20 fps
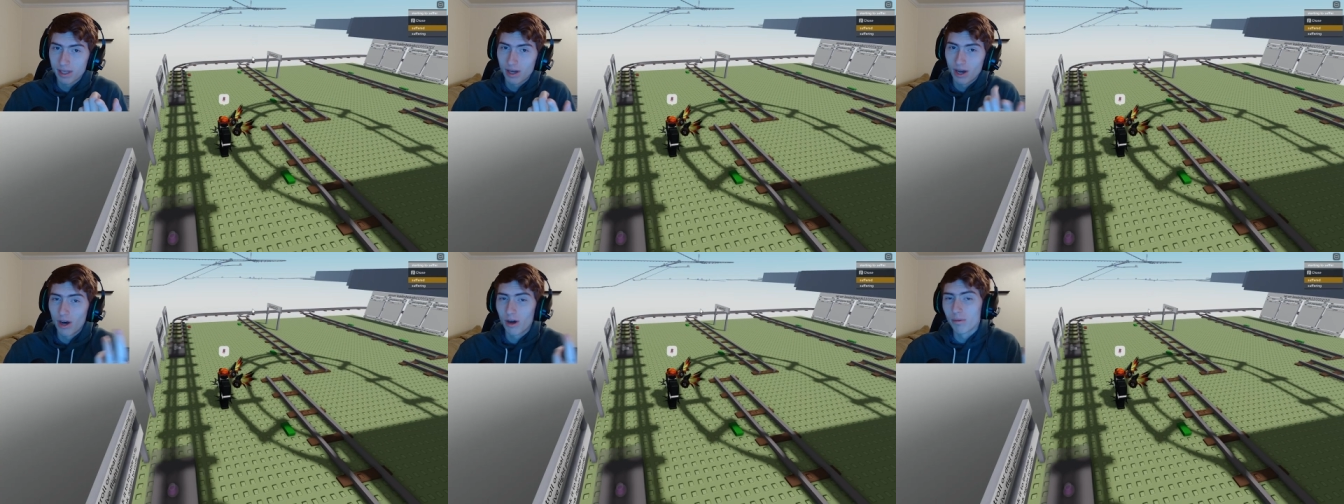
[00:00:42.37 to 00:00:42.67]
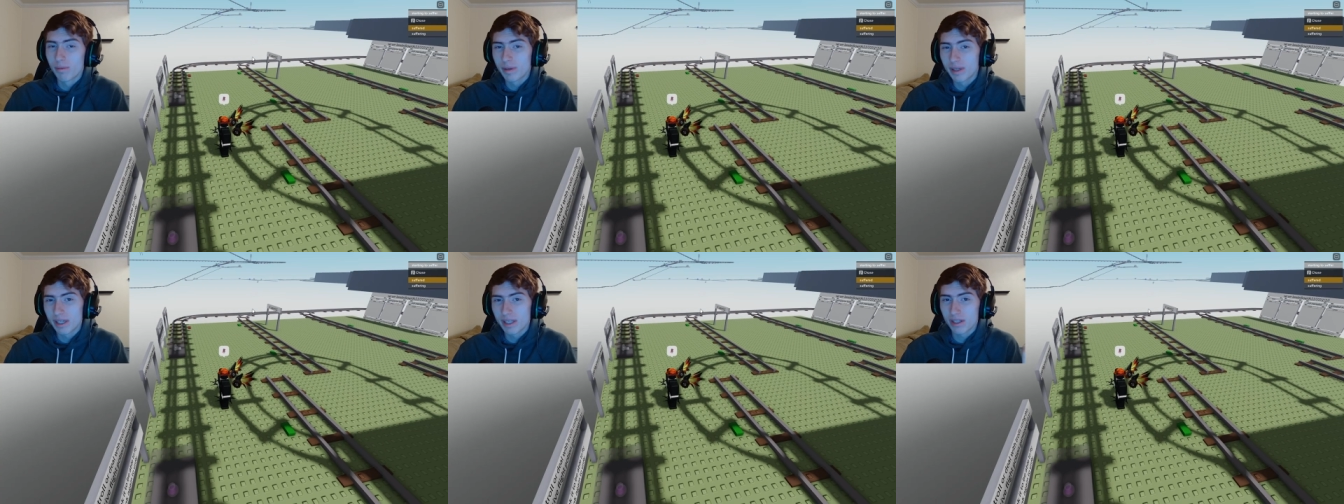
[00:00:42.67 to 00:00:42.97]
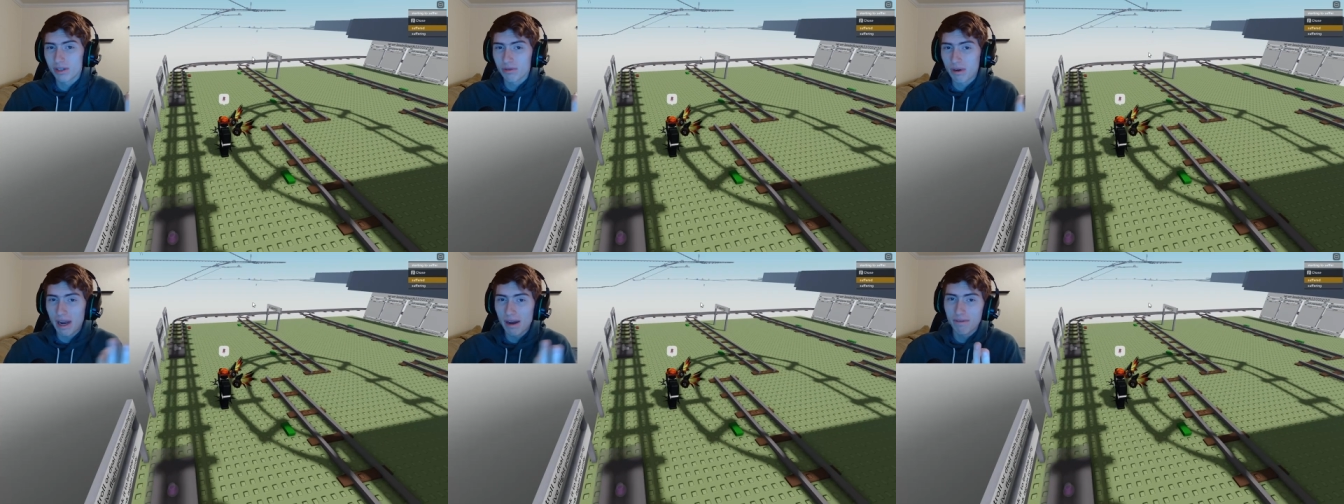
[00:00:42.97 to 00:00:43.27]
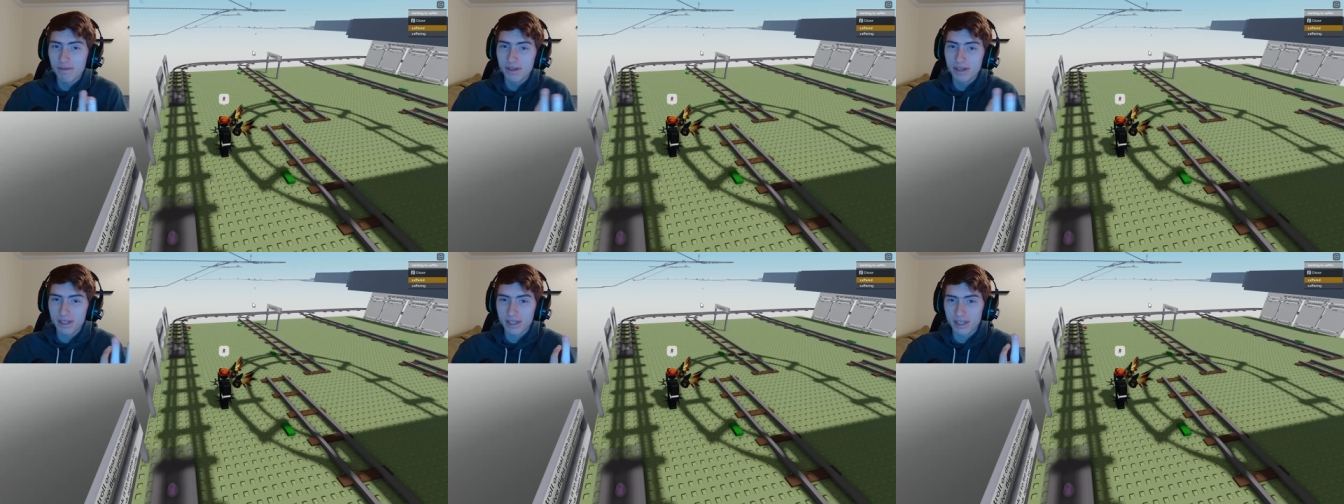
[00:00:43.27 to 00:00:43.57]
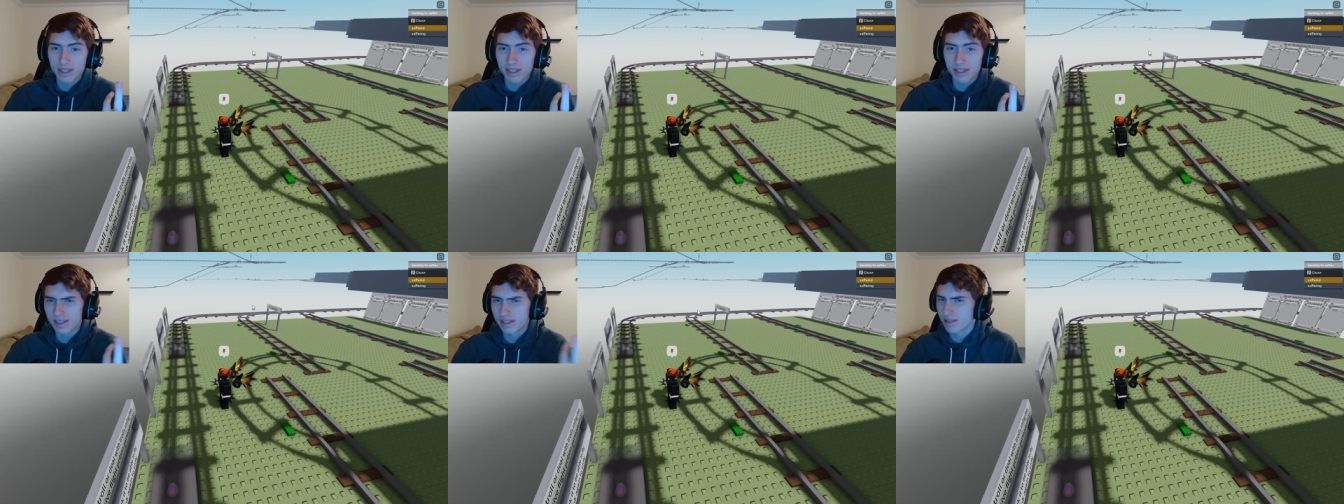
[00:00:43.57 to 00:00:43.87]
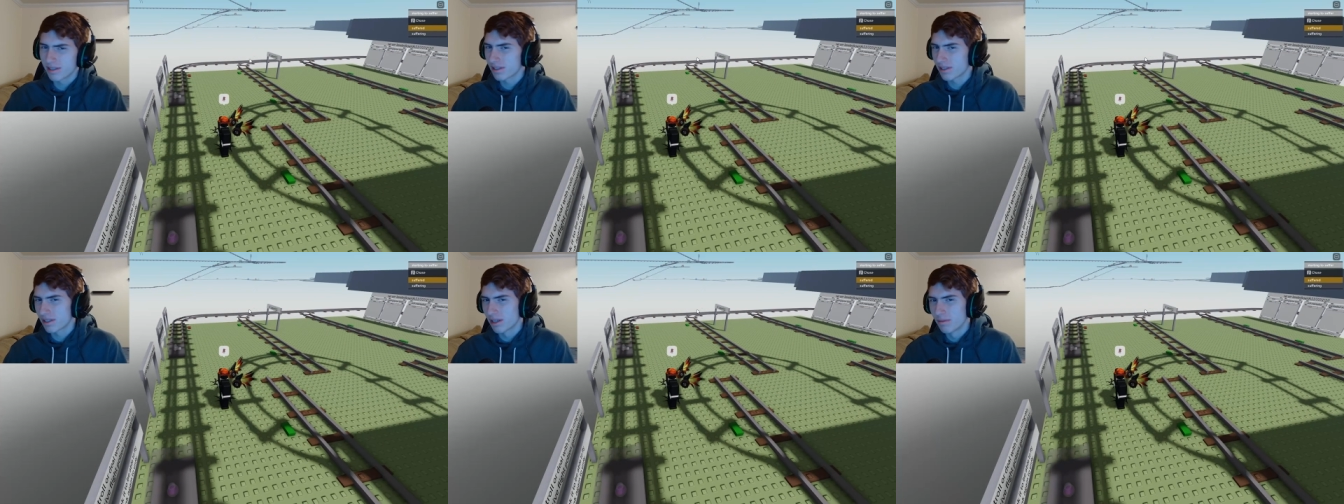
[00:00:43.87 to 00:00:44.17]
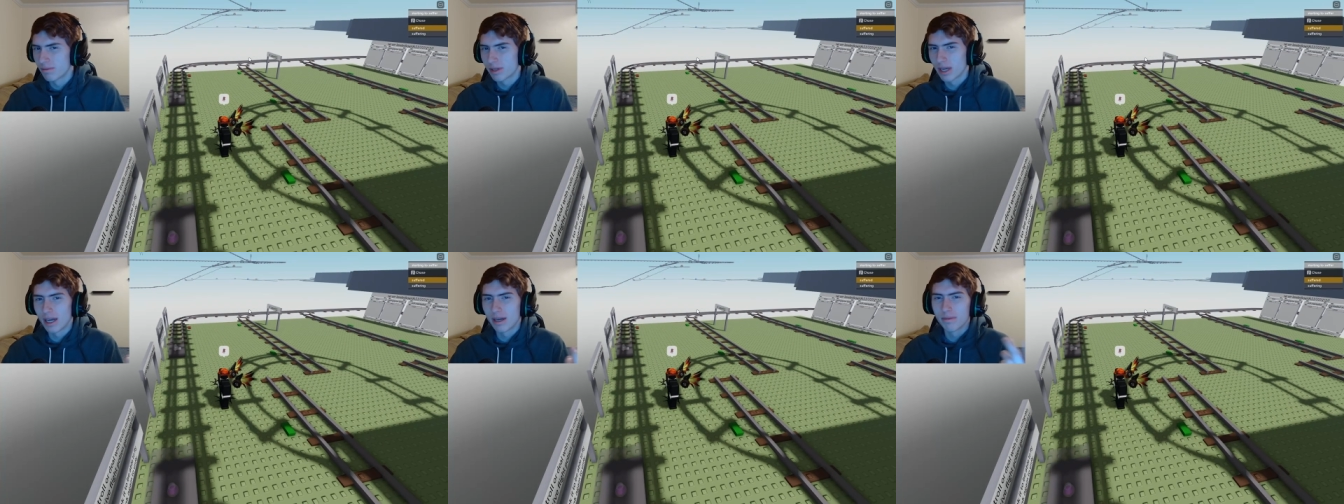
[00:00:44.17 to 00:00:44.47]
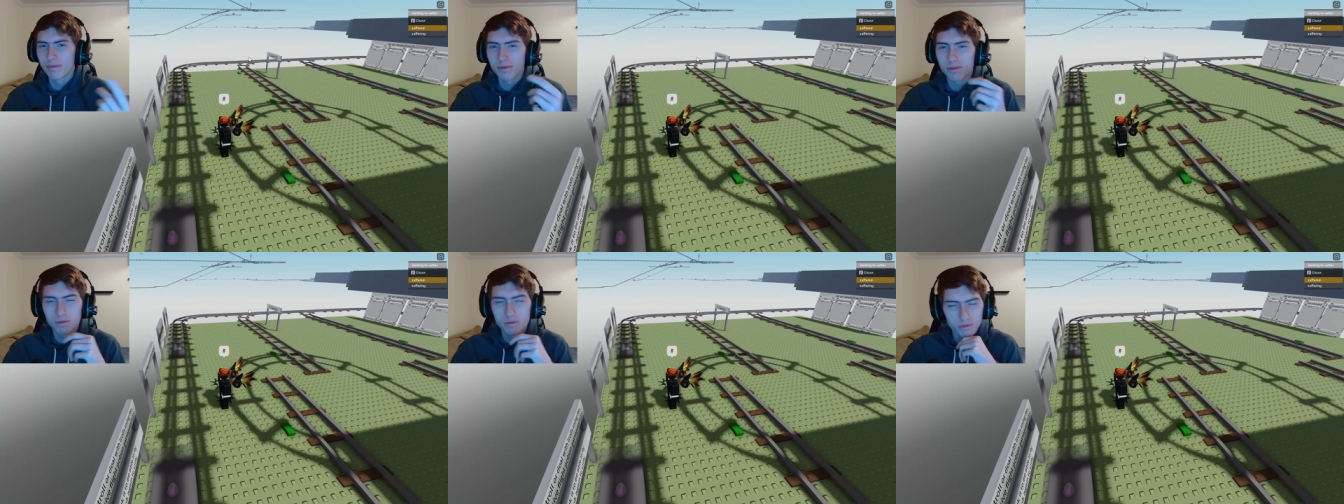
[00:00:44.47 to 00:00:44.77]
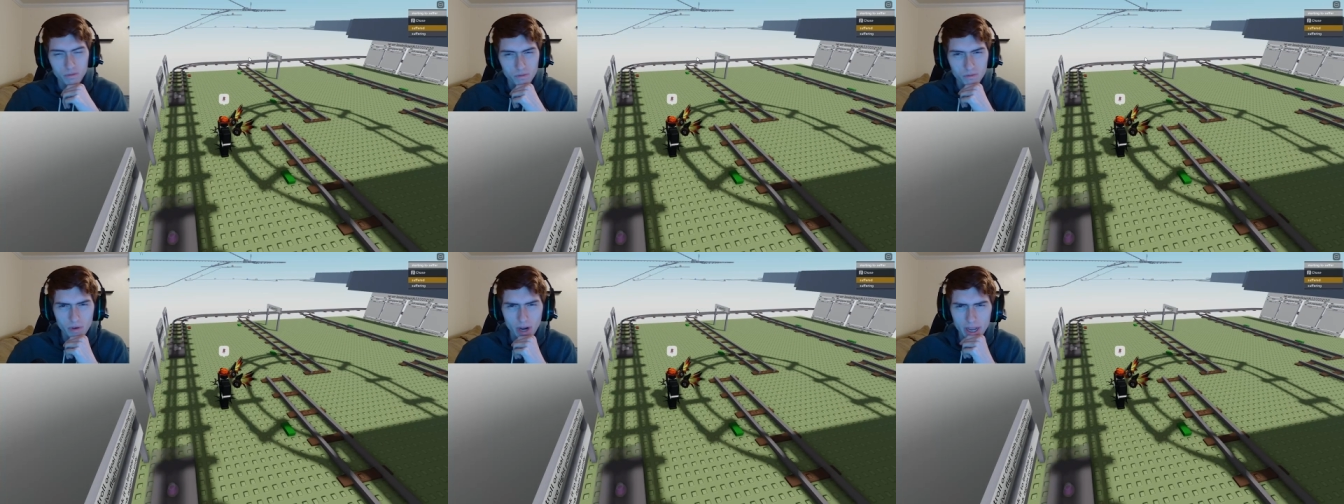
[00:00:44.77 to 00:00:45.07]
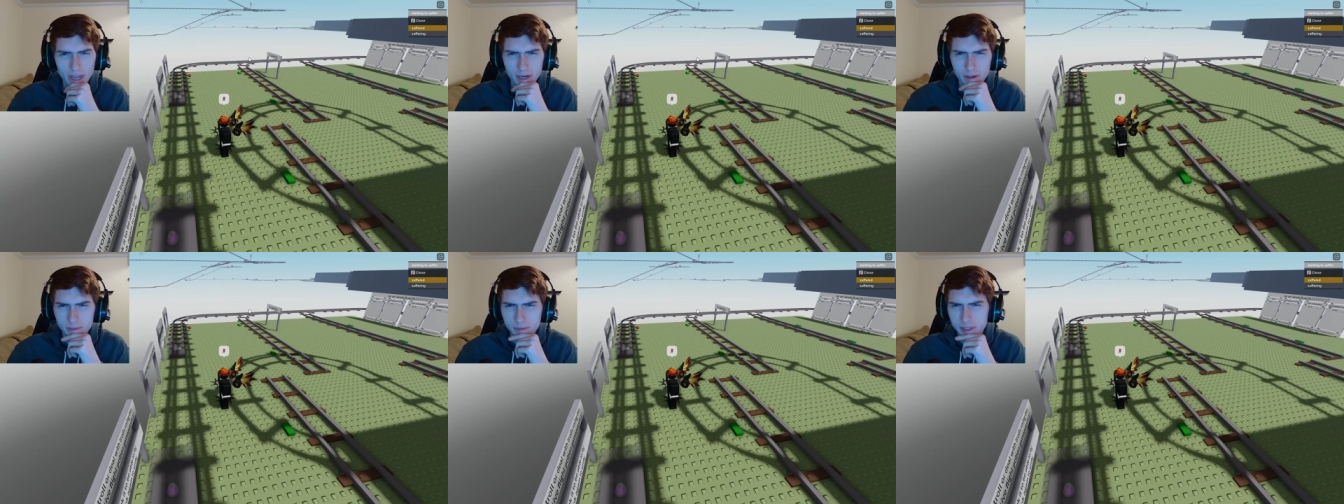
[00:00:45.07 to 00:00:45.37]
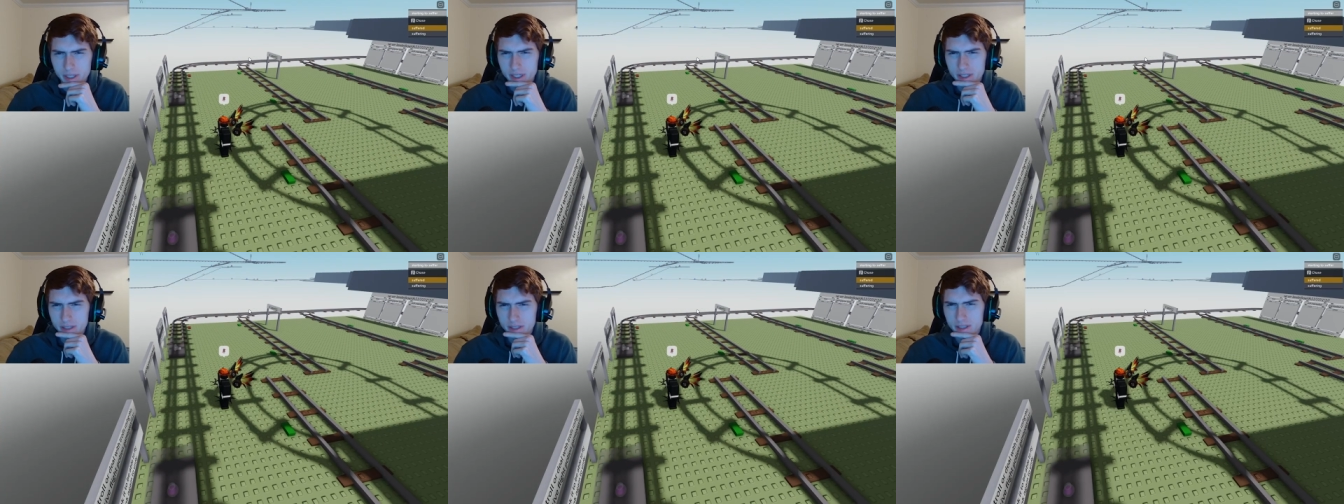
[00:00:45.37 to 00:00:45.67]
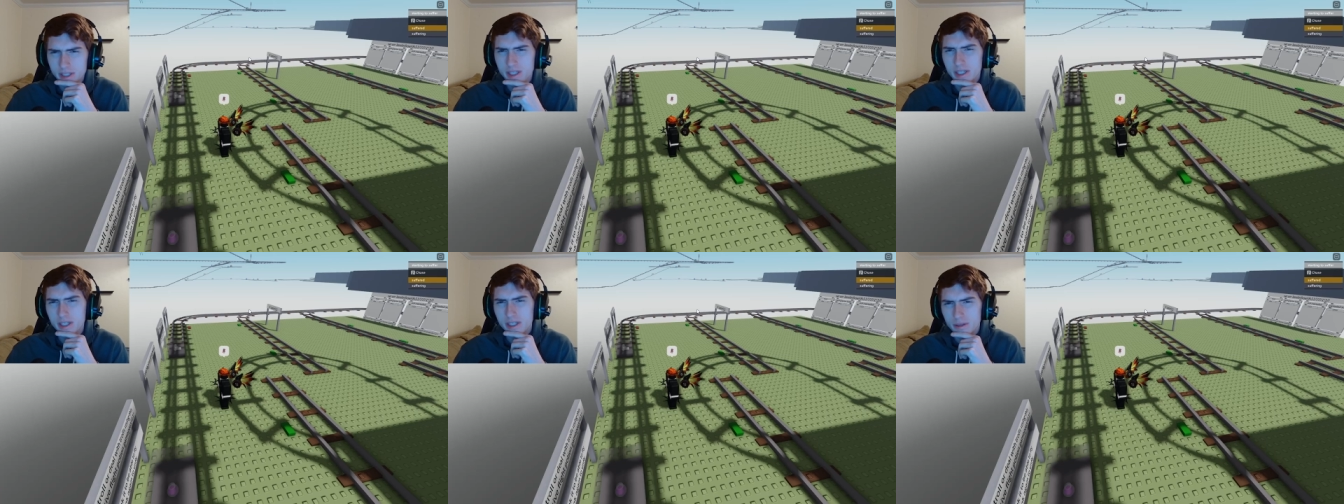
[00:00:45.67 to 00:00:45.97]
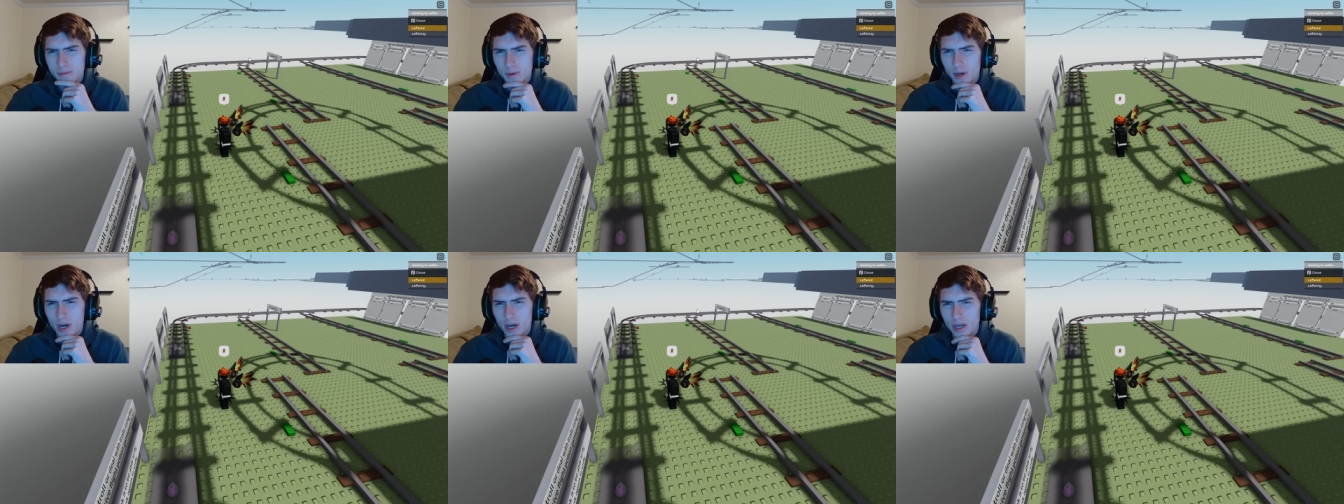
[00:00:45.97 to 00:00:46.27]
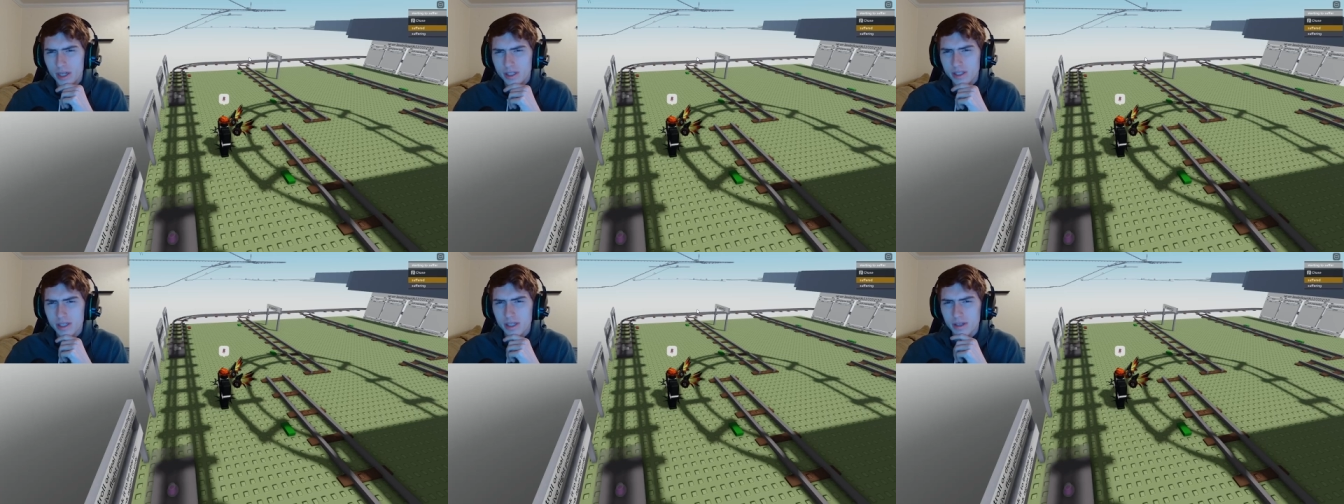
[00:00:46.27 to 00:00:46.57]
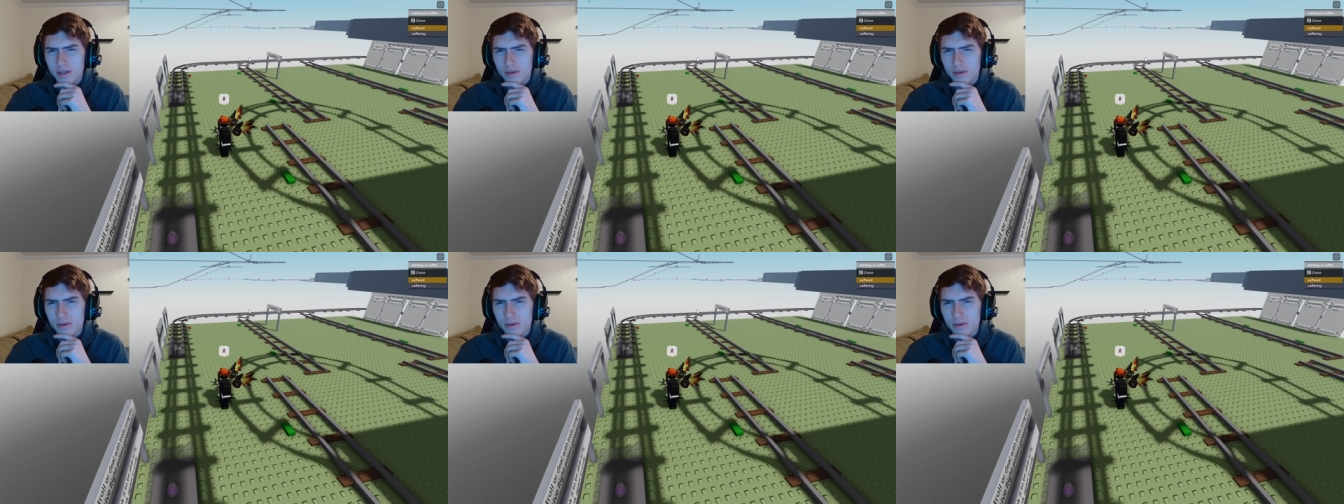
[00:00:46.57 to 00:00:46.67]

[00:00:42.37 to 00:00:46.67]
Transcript: albeit the traffic sometimes randomly despawns,